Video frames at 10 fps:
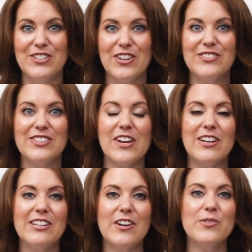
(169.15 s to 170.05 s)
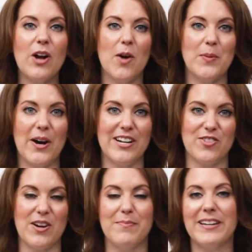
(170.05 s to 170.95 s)
showed that a
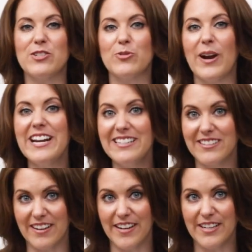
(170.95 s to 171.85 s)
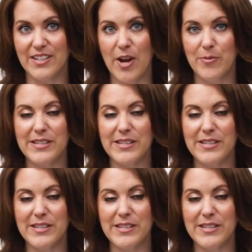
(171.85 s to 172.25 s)
low-carbohydrate Mediterranean diet